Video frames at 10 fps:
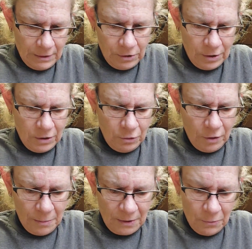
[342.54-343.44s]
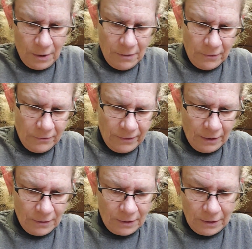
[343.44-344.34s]
Just 2 cups of whatever
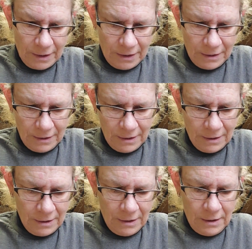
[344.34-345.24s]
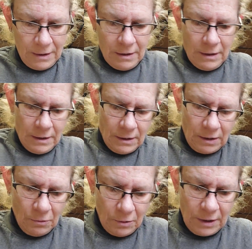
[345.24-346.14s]
feels good.
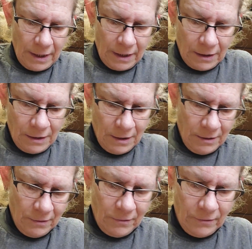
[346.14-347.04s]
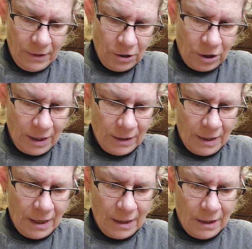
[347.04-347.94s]
So we'll take and finish getting
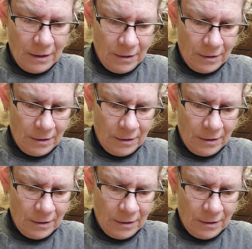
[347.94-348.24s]
that in.